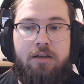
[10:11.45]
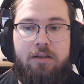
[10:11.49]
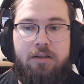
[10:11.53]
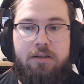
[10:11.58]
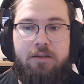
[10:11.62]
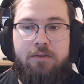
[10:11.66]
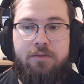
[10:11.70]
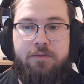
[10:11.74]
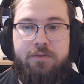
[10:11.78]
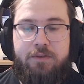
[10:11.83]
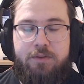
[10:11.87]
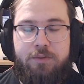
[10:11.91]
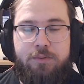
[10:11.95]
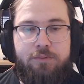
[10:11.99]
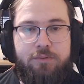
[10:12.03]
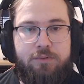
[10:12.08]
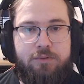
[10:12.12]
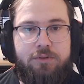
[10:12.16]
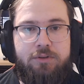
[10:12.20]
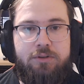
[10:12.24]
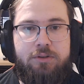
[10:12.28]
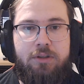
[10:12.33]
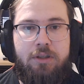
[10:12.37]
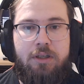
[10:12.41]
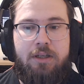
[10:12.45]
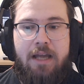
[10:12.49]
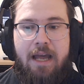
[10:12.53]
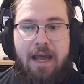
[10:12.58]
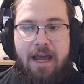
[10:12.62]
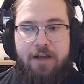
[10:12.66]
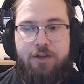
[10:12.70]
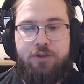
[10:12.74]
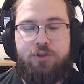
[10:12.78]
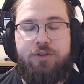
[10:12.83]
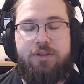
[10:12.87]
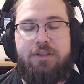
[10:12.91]
of tools
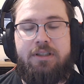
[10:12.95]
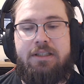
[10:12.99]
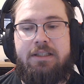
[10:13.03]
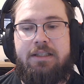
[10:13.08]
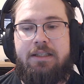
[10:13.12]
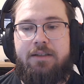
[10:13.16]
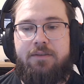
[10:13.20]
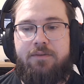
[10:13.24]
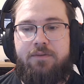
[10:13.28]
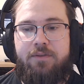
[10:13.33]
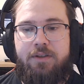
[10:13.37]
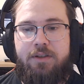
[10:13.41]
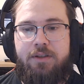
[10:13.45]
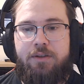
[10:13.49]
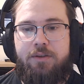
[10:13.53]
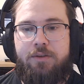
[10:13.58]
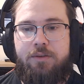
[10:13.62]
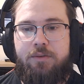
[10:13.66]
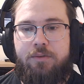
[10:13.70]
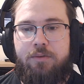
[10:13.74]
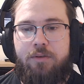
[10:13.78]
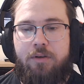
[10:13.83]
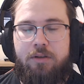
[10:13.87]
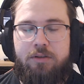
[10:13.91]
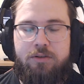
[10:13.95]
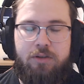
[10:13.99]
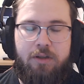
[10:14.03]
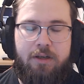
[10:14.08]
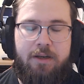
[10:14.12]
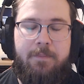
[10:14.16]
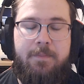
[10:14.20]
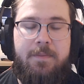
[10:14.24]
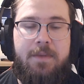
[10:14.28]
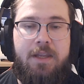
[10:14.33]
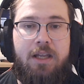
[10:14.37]
actually give you, or sorry,